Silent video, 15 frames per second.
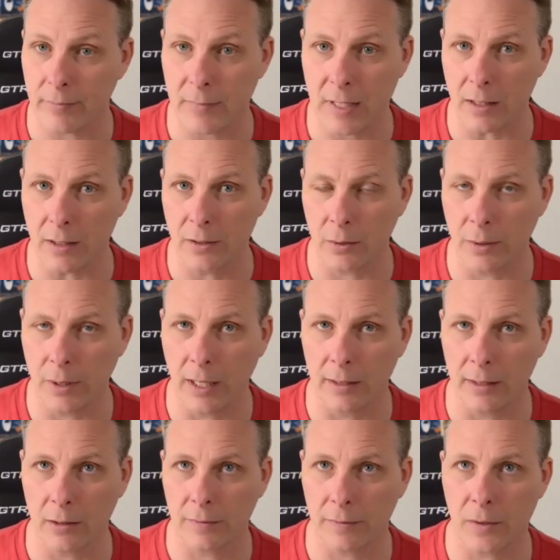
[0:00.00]
so yeah,
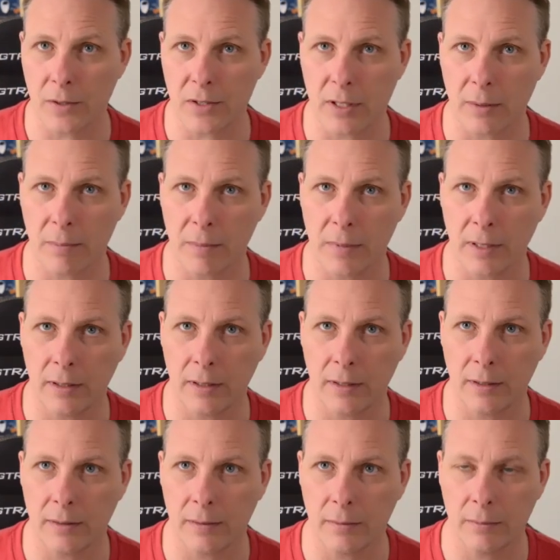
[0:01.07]
look for some
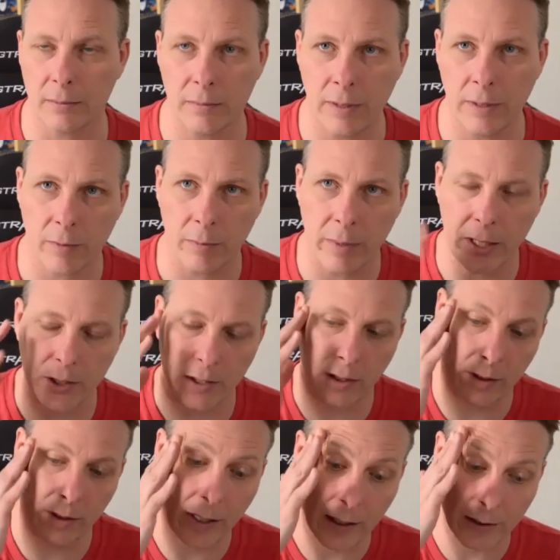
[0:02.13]
information
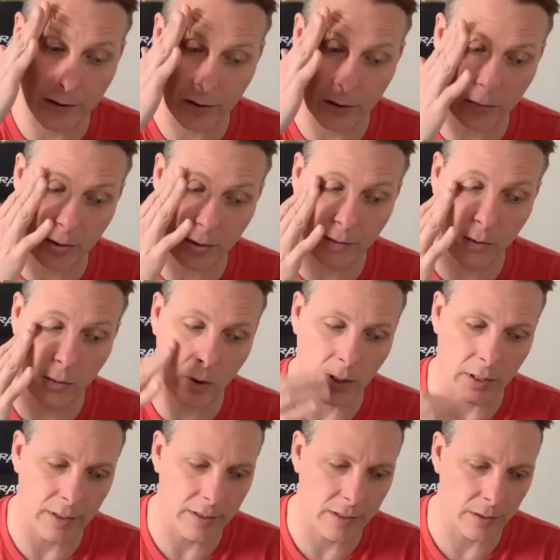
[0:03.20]
on that soon if you
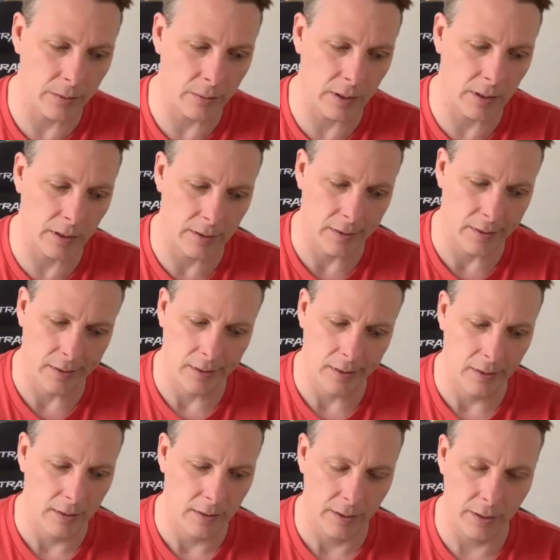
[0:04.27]
wanted
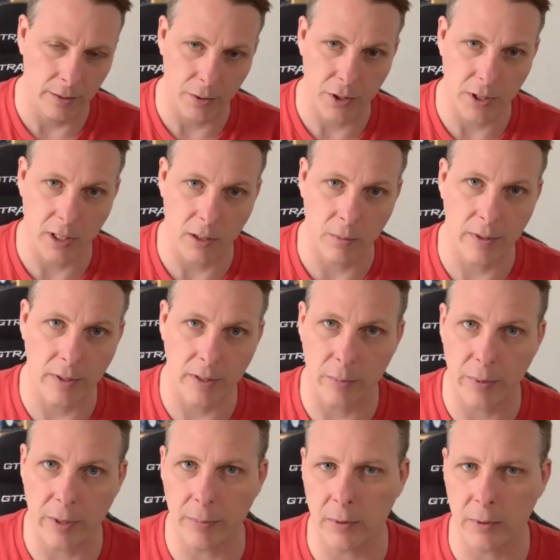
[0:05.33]
to share it with other
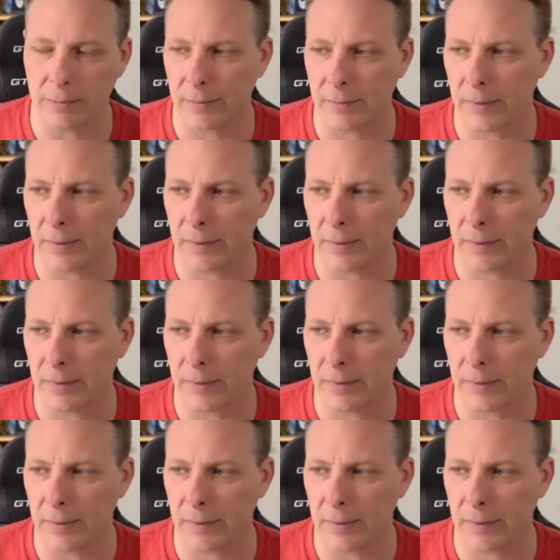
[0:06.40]
people.